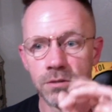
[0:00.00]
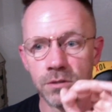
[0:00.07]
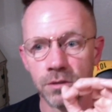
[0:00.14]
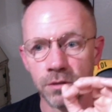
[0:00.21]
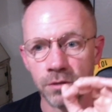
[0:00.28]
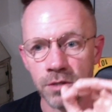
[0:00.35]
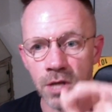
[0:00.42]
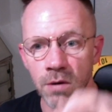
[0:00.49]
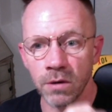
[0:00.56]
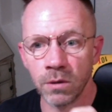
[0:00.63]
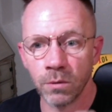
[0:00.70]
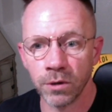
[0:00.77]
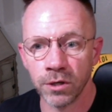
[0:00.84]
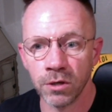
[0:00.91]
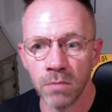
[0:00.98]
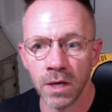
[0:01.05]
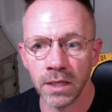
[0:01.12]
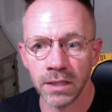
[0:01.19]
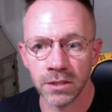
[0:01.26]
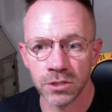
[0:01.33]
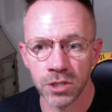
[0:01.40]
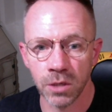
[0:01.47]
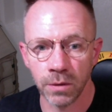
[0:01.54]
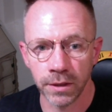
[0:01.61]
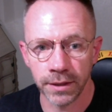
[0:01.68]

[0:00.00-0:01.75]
Knowing where your money is going